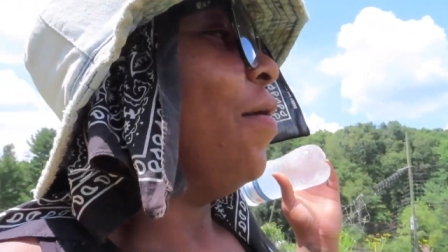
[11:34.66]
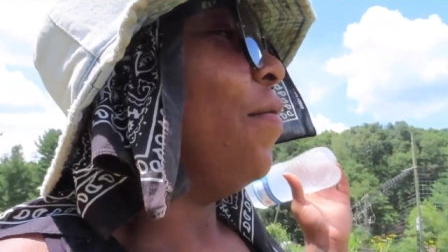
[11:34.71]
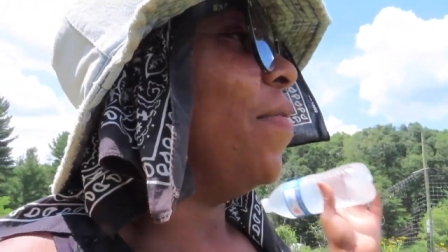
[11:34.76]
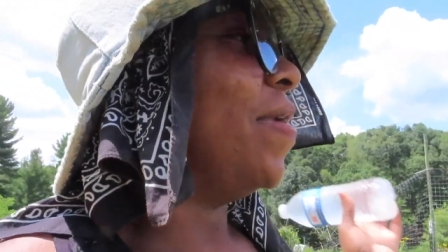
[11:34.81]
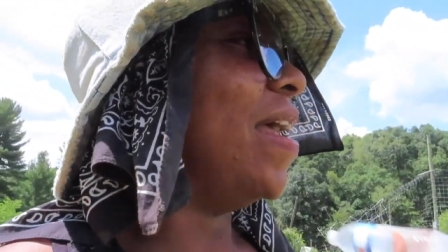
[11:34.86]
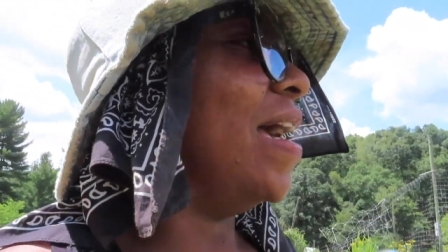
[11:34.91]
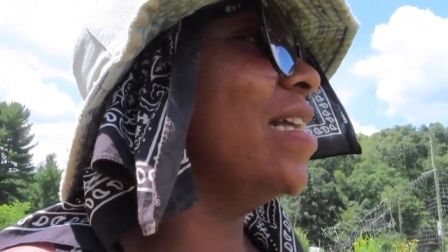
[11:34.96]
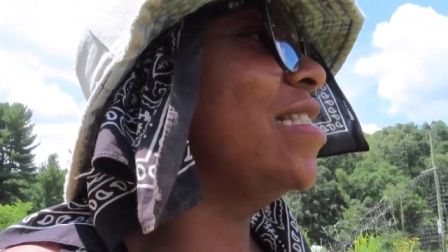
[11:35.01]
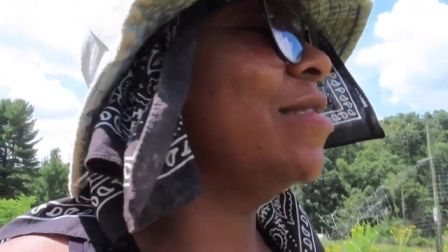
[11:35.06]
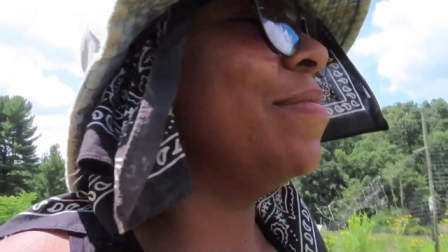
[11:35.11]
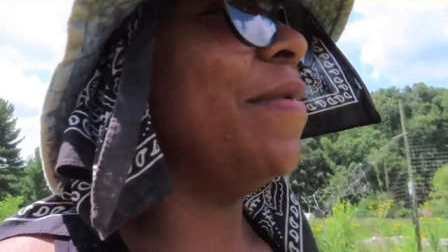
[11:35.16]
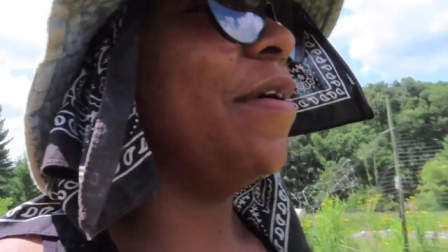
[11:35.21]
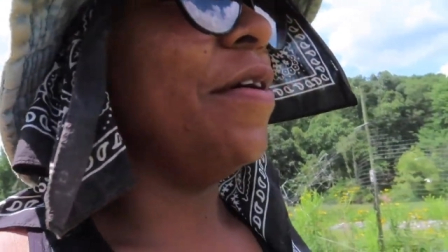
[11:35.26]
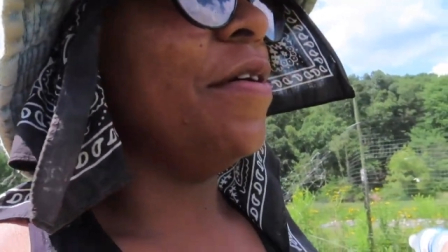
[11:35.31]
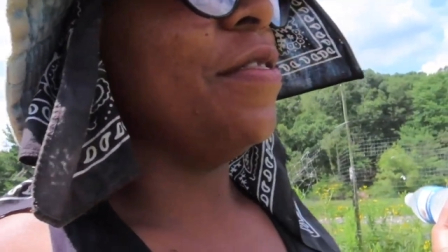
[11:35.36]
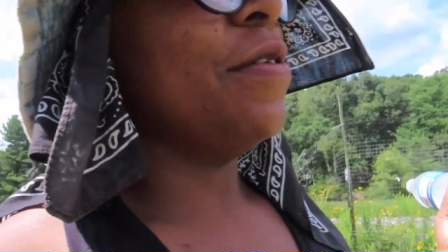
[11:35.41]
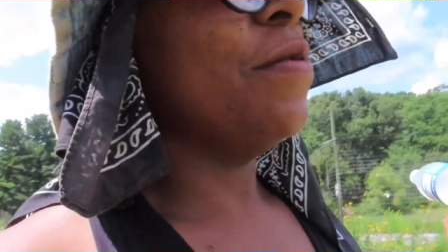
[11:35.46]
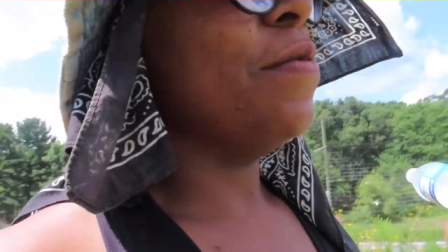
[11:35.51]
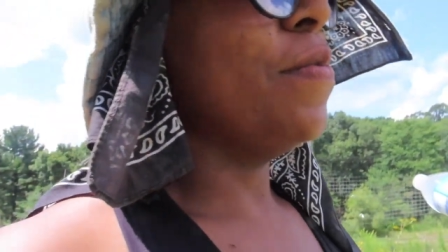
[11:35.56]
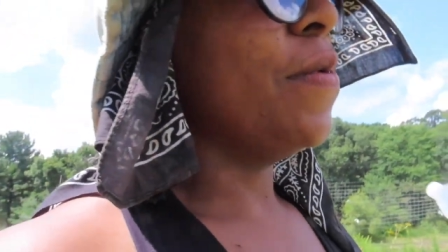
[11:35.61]
when I
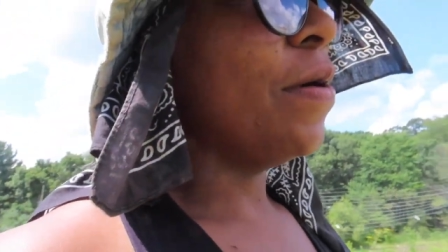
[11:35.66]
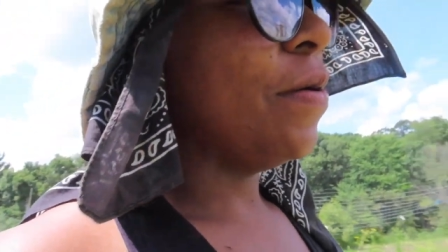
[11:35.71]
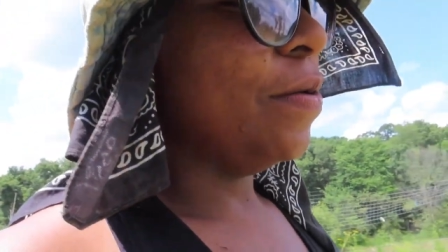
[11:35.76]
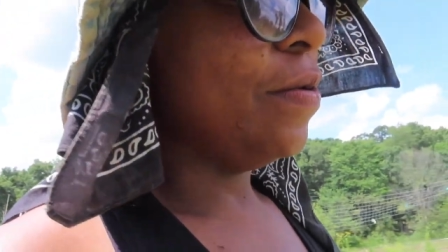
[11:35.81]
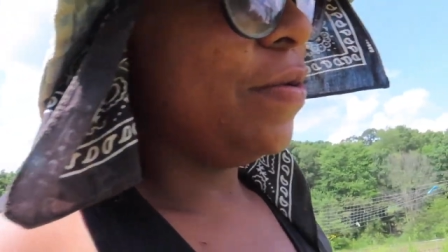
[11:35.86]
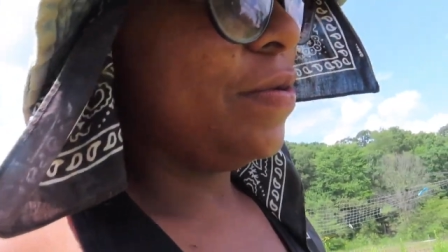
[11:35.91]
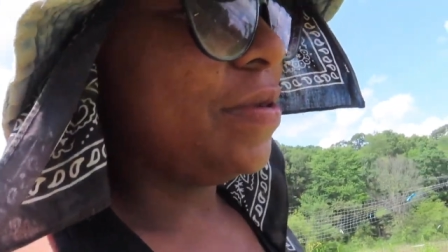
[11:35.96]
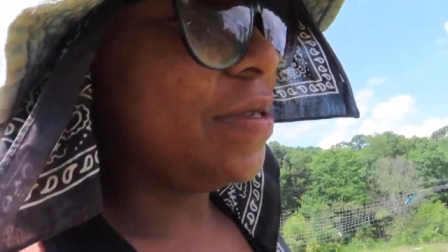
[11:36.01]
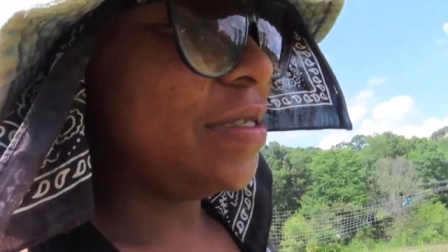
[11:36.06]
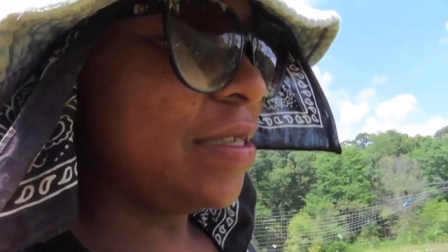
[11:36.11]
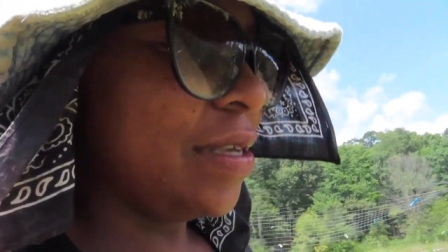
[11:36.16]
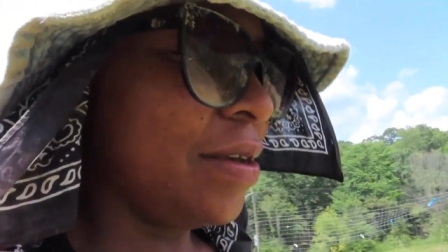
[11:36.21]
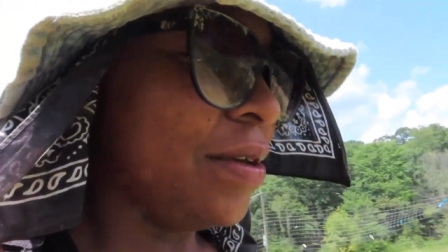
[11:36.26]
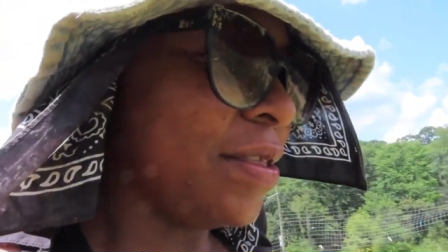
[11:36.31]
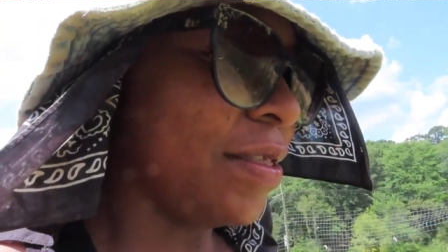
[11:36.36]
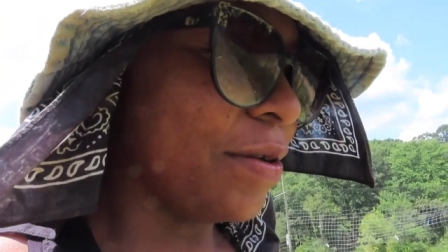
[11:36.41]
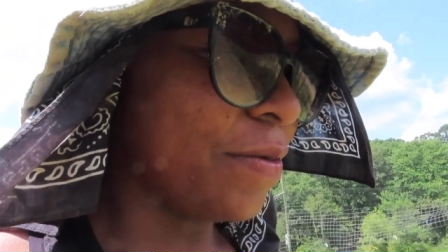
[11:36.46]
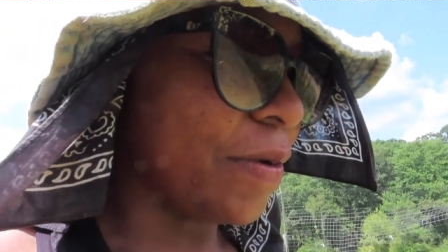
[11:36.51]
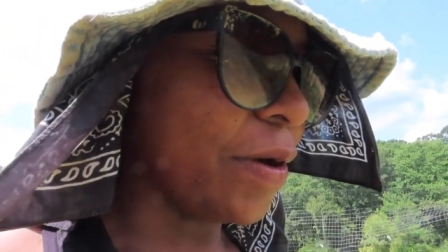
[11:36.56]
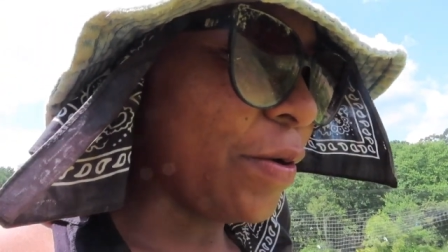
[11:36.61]
smell the rose,
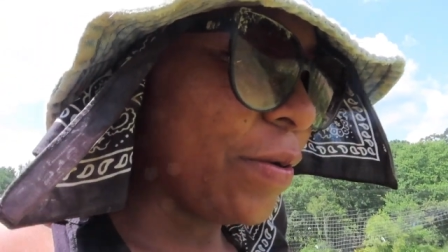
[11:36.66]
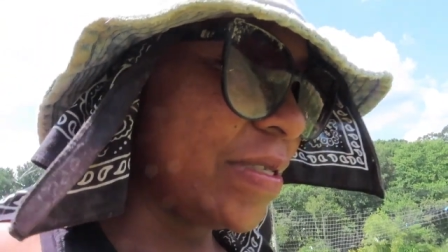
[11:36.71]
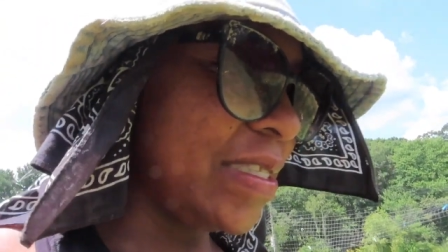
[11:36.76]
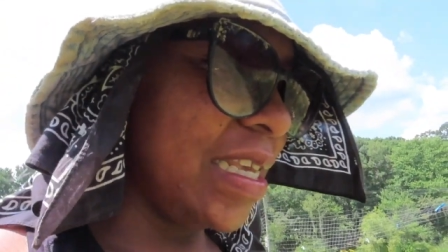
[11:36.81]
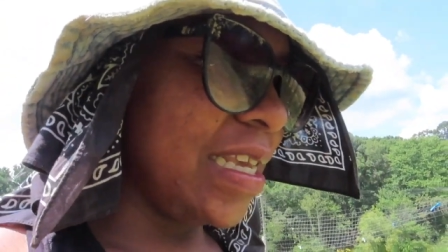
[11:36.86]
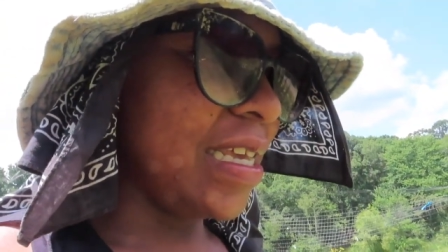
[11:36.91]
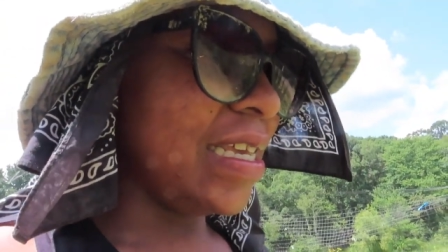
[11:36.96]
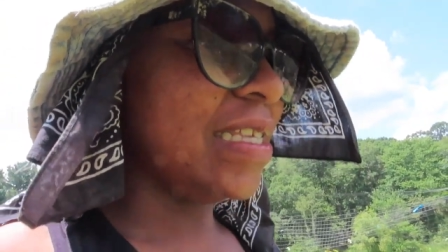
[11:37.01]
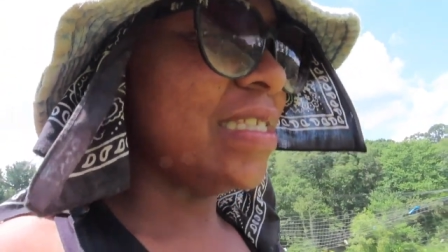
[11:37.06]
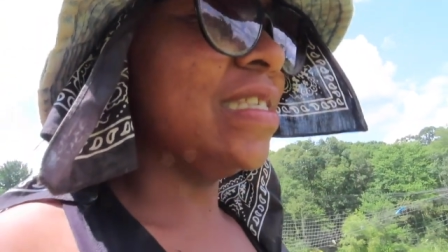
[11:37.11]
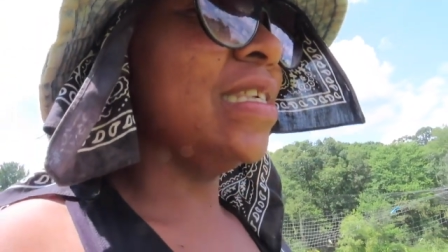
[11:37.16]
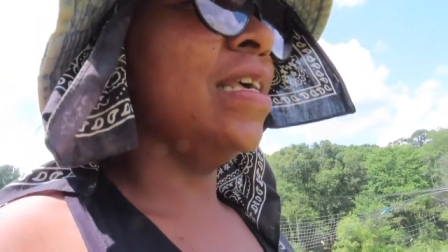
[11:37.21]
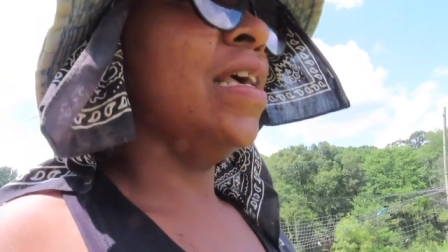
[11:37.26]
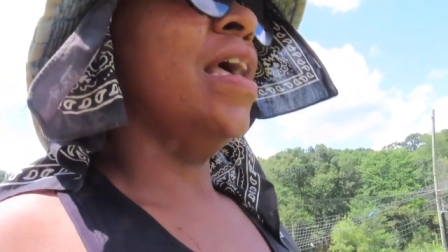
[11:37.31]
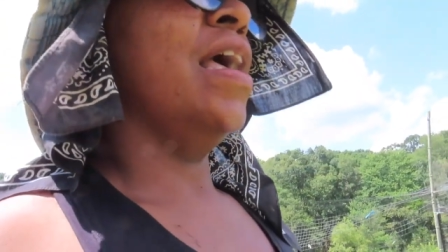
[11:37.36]
the roses,